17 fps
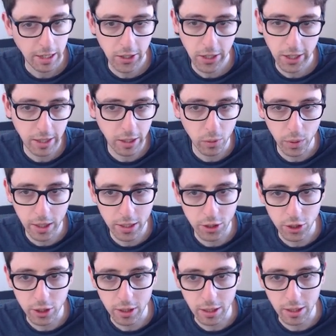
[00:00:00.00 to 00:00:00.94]
Here I think white
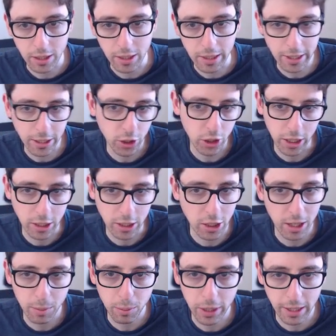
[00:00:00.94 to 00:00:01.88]
is just a clean
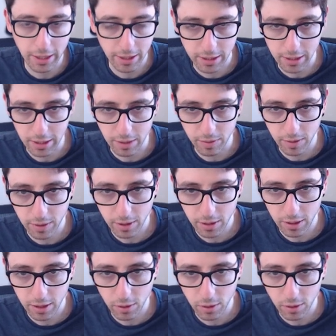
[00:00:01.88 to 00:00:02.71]
exchange up. Black doesn't even...